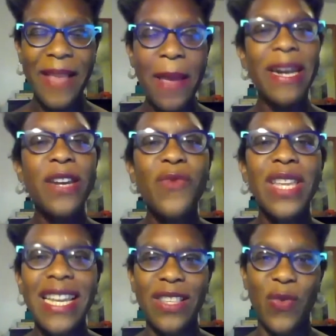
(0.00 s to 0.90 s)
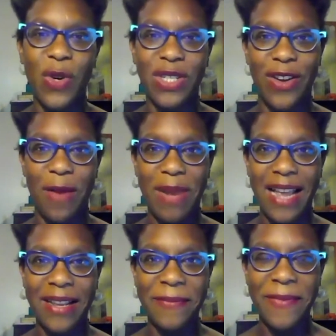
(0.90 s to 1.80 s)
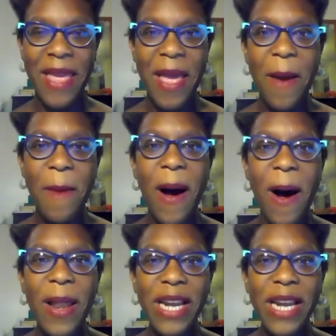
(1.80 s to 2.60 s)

But I didn't realize that the world had gone black. All